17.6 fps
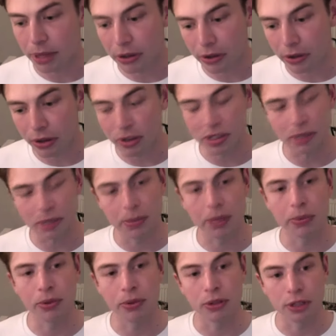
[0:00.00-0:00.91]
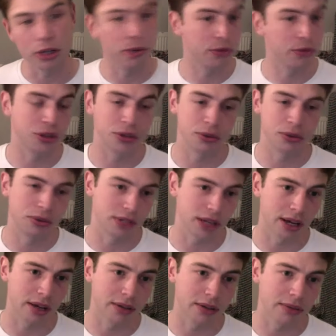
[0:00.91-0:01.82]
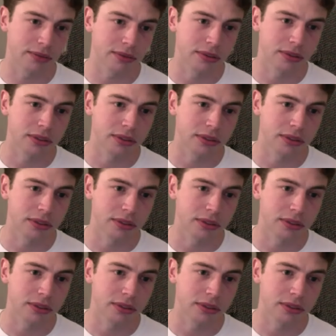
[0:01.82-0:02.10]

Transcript: But there are lots of people that don't choose that.